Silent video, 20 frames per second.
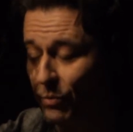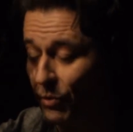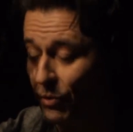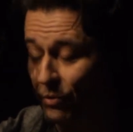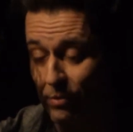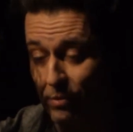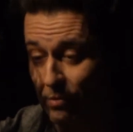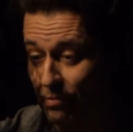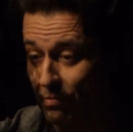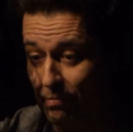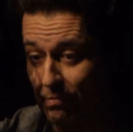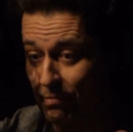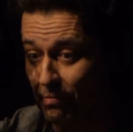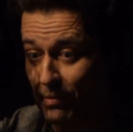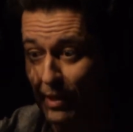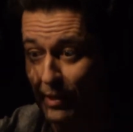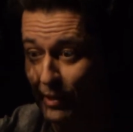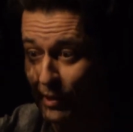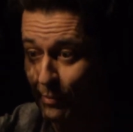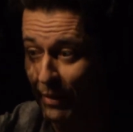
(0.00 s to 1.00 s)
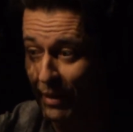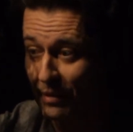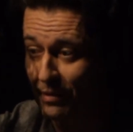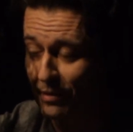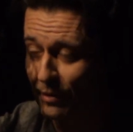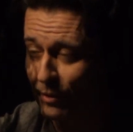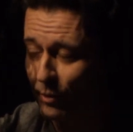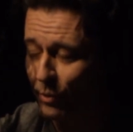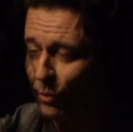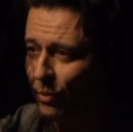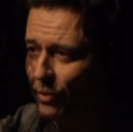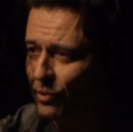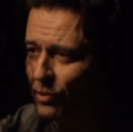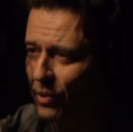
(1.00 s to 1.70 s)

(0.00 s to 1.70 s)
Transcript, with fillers: which was unexpected and cool.